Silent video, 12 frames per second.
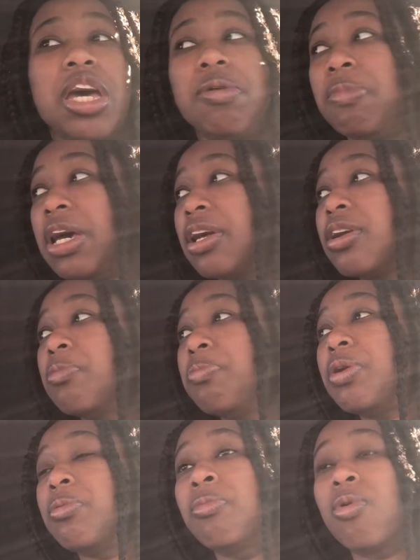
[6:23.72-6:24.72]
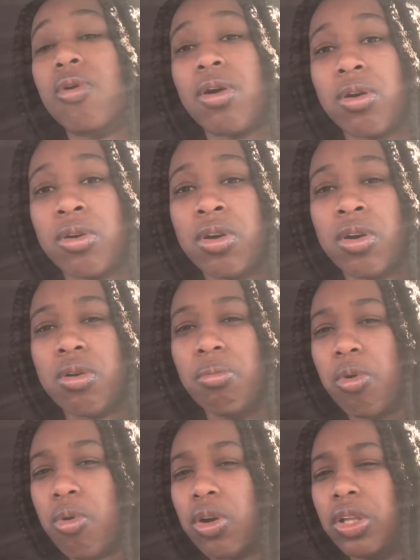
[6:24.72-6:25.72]
made it a bit more
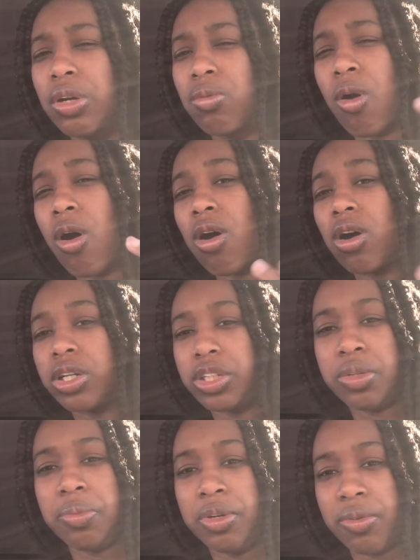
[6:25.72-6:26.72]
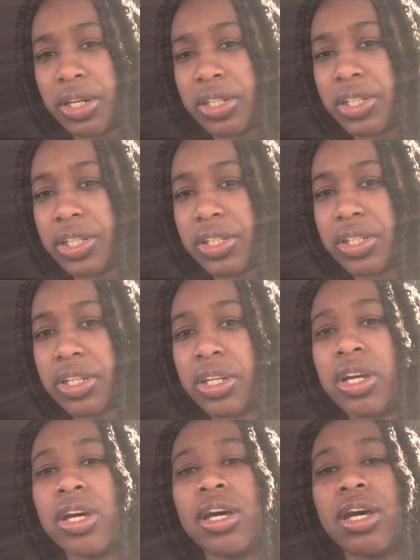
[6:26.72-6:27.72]
morally wrong to be racist.
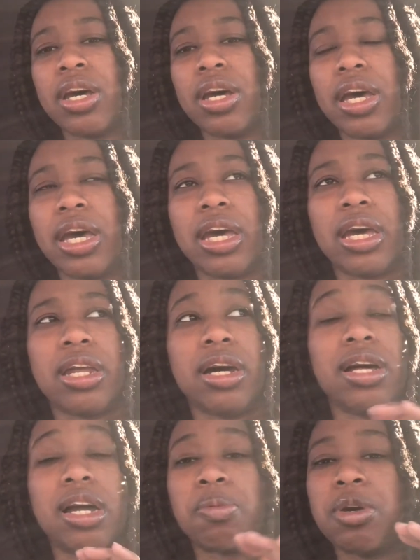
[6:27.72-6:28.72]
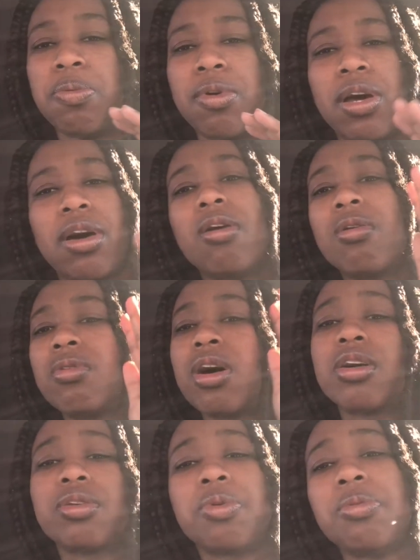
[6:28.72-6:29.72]
And a lot of people are like, oh,
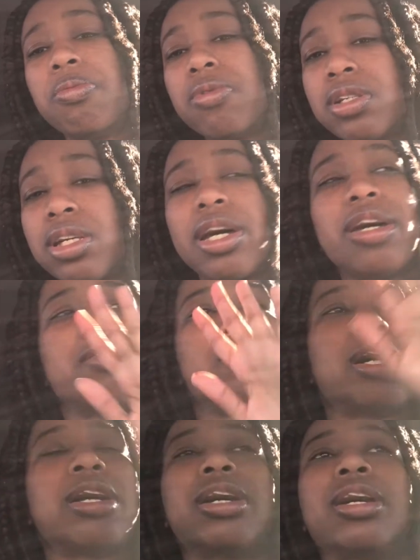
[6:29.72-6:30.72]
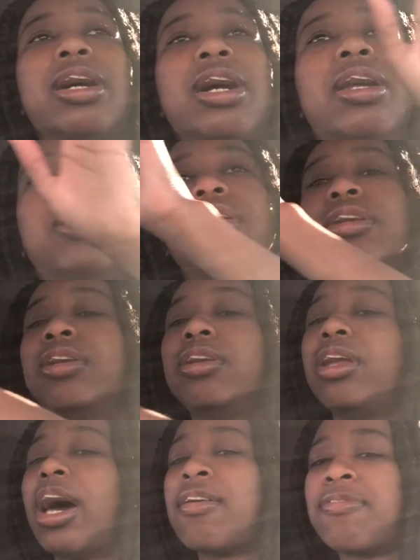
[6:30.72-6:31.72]
other people were slaves, yada, yada, yada,
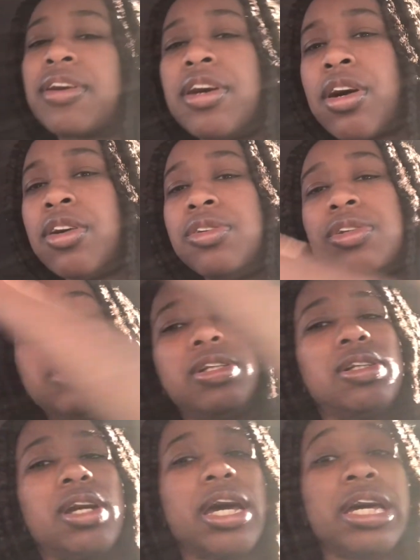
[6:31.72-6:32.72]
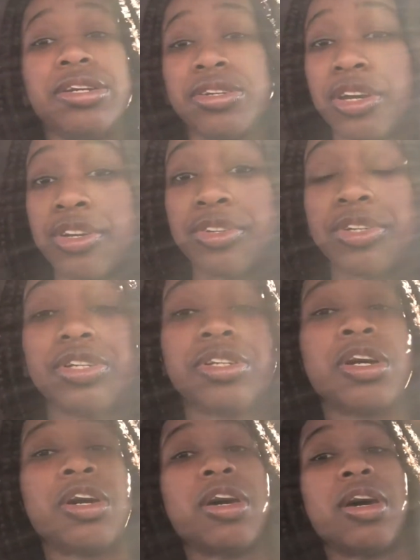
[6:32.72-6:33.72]
in African countries and Asian countries.
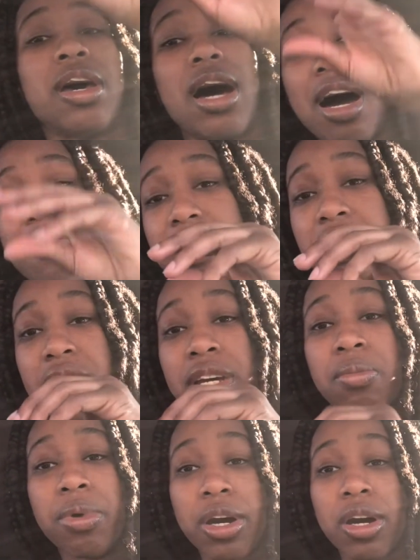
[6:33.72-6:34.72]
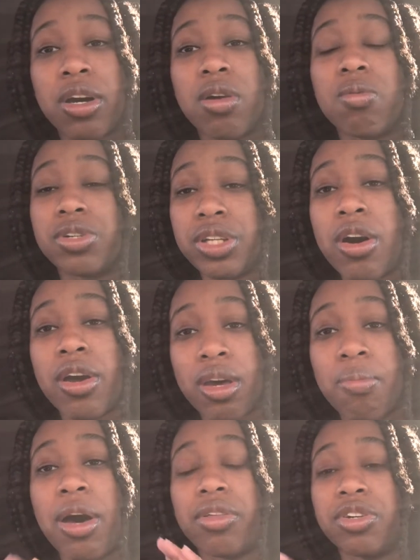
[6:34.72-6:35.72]
Obviously, in America, we're talking
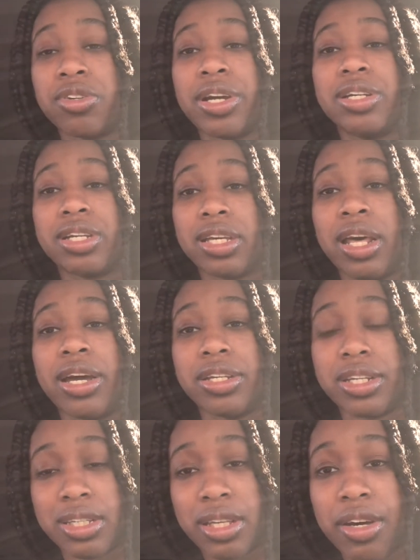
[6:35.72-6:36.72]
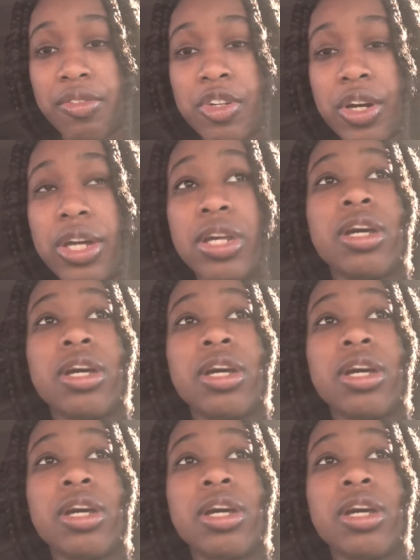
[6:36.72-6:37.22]
about the transatlantic slave trade.